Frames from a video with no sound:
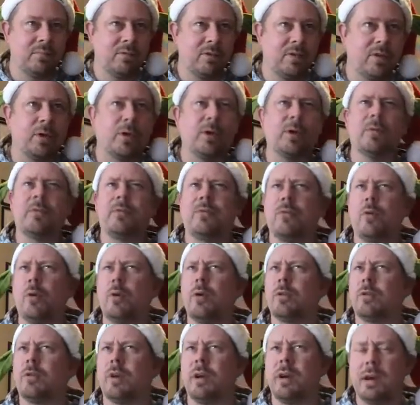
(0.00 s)
3rd or
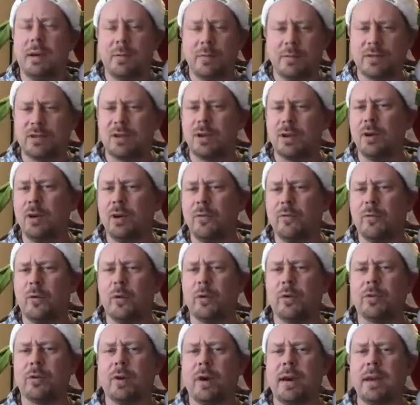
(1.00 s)
4th grade. He was 3rd or
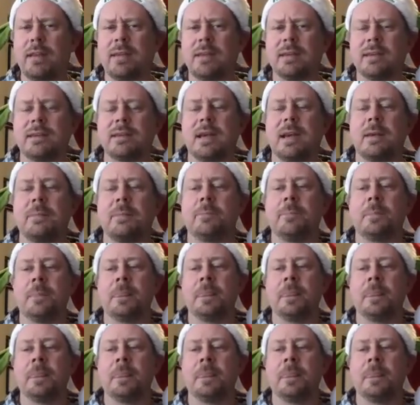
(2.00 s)
4th grade at this time.